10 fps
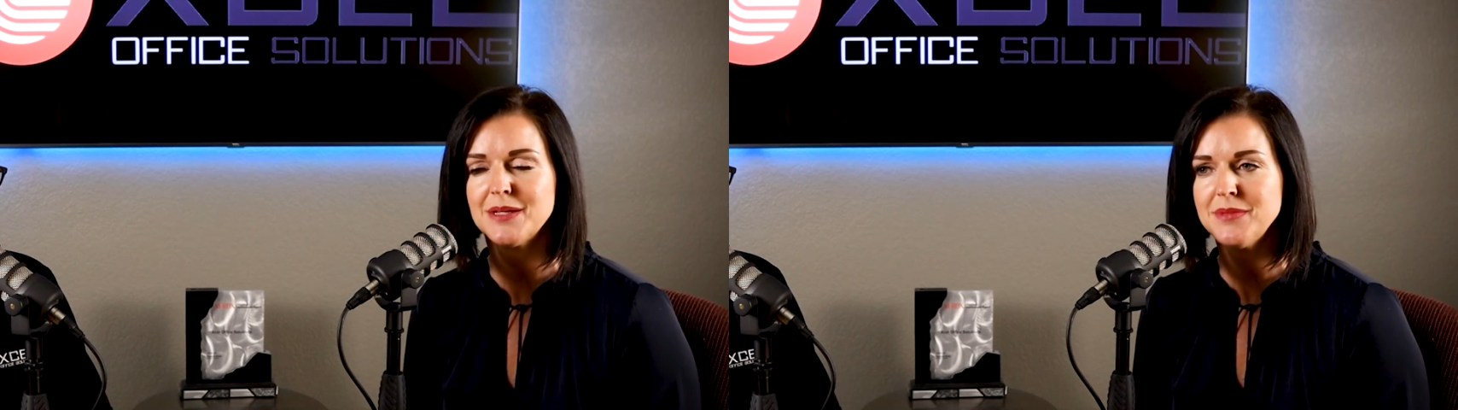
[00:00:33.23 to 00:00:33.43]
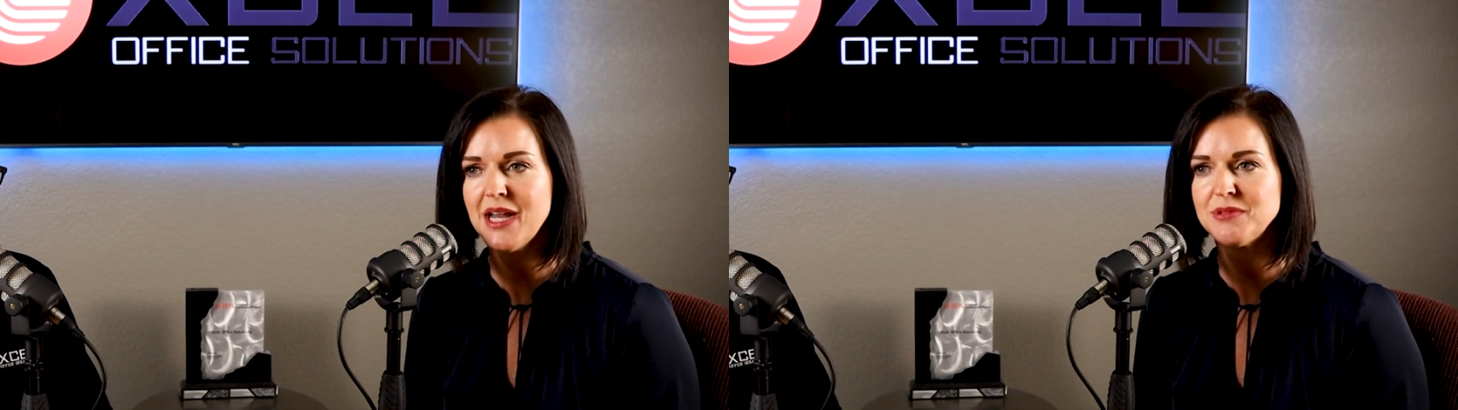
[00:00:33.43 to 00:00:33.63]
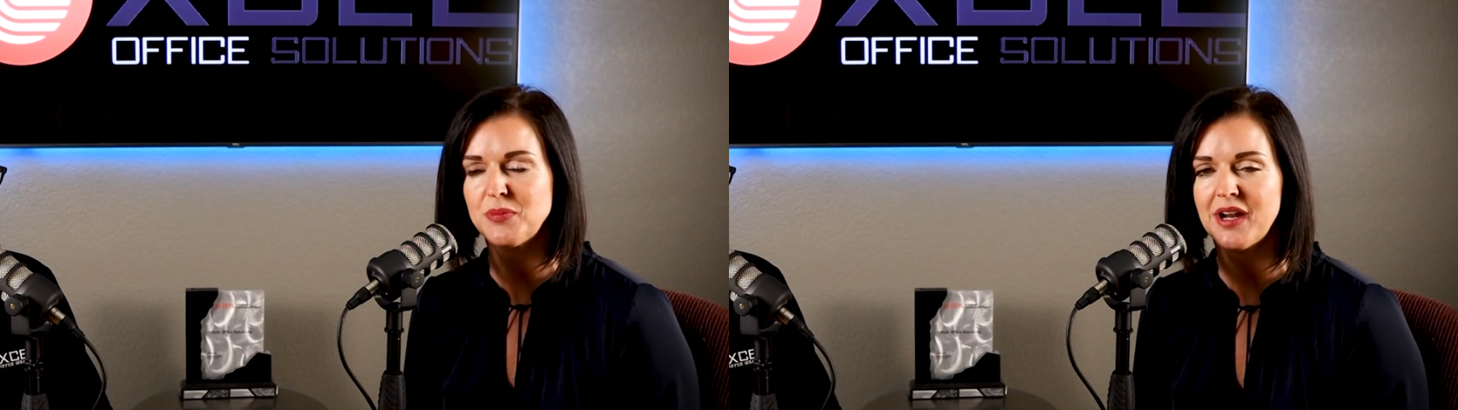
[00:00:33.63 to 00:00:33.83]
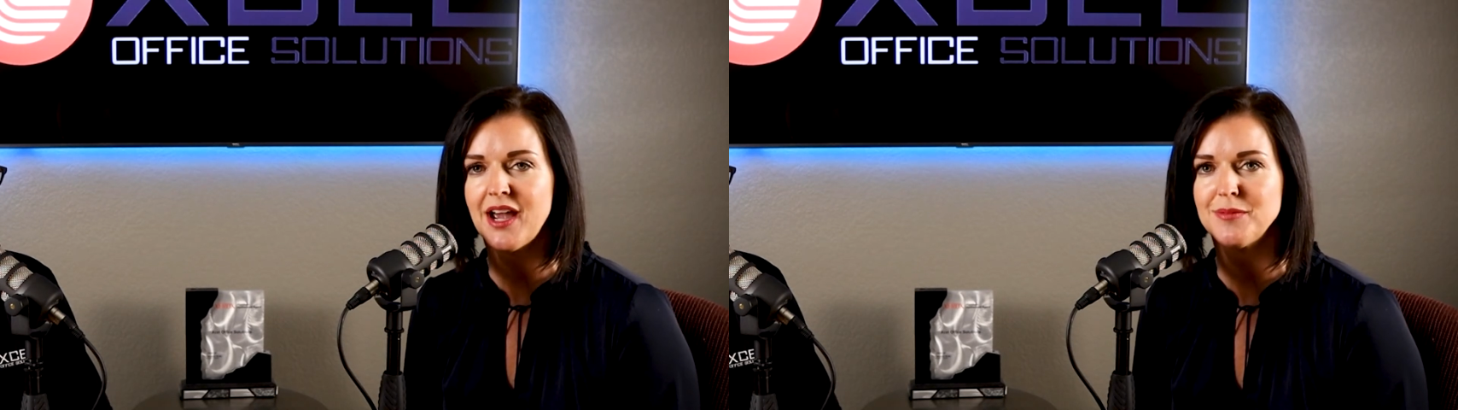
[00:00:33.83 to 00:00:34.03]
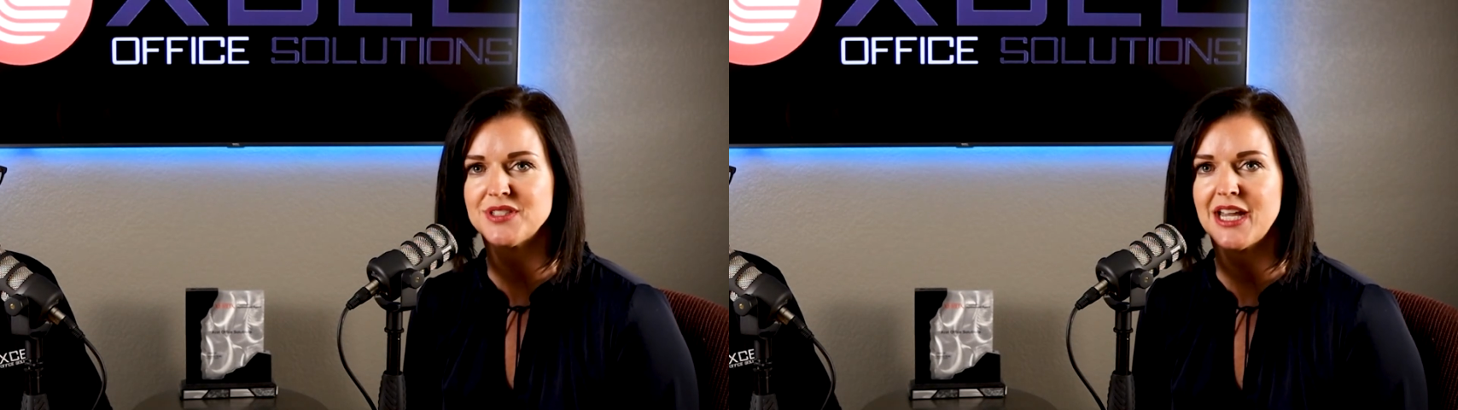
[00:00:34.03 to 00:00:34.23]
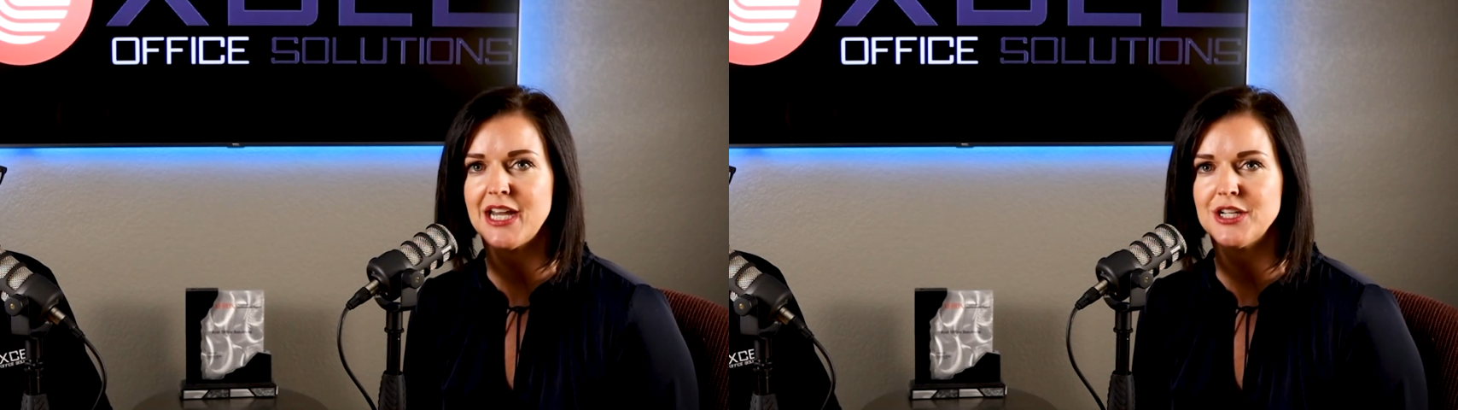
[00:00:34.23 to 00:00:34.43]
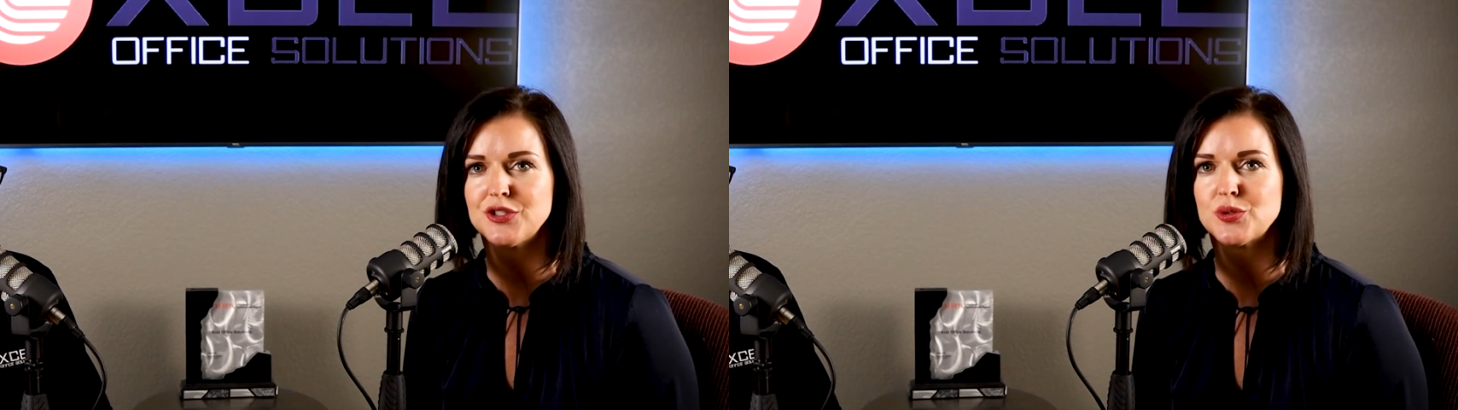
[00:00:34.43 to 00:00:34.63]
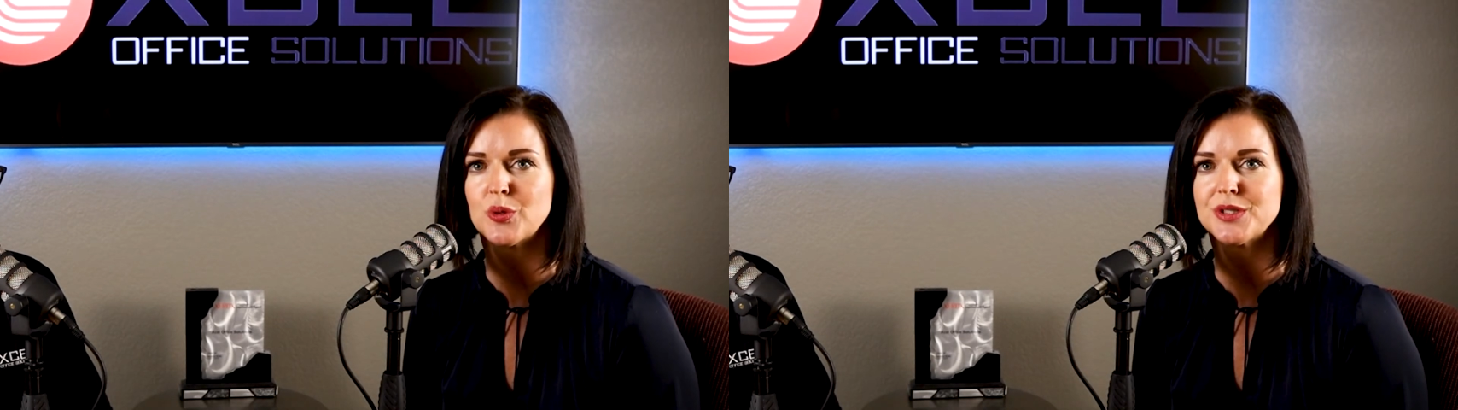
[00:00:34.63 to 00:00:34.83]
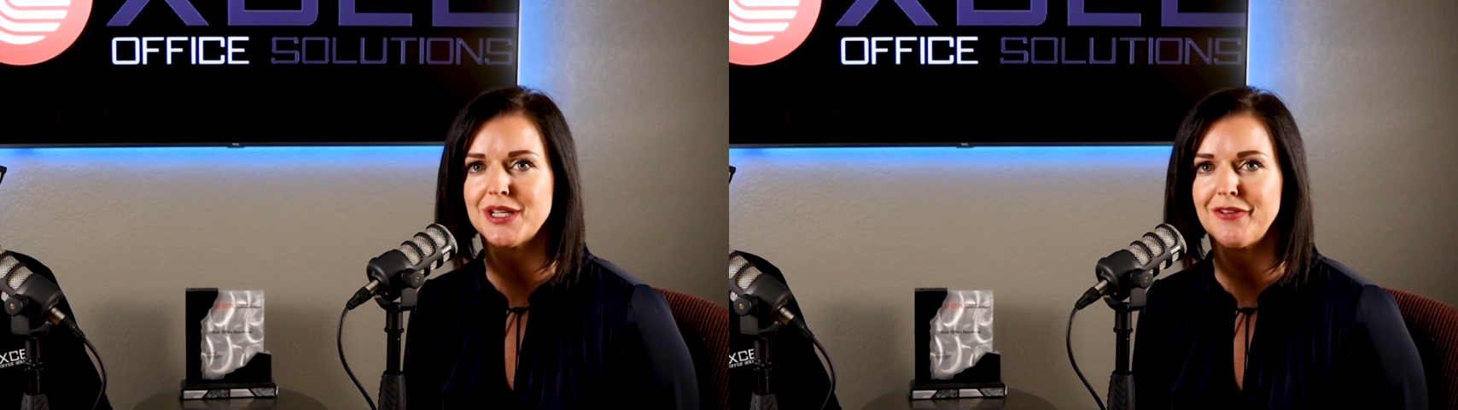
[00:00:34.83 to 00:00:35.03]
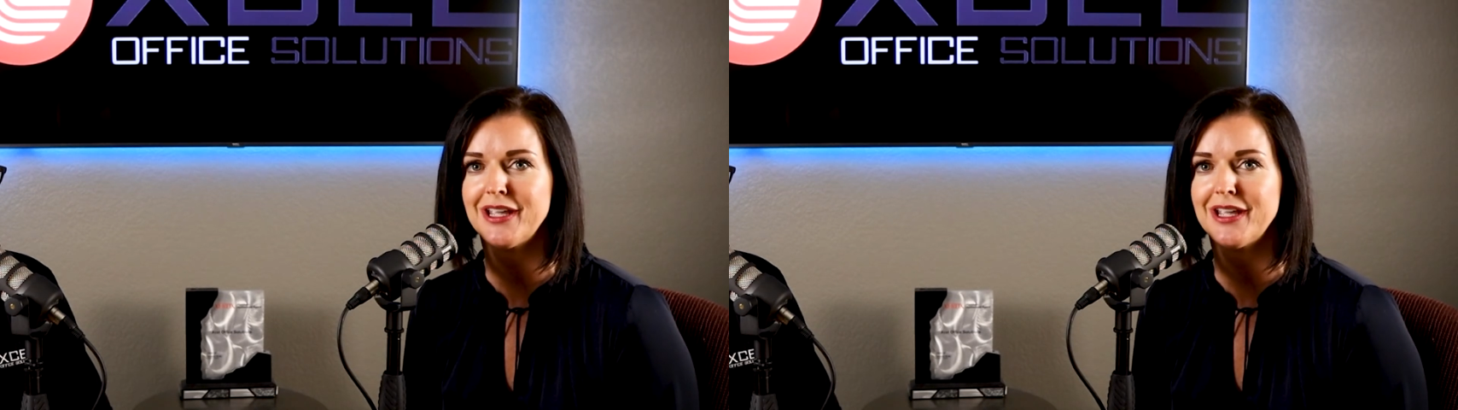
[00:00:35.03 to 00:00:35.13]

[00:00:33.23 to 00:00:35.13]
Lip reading: sometimes becomes a source of a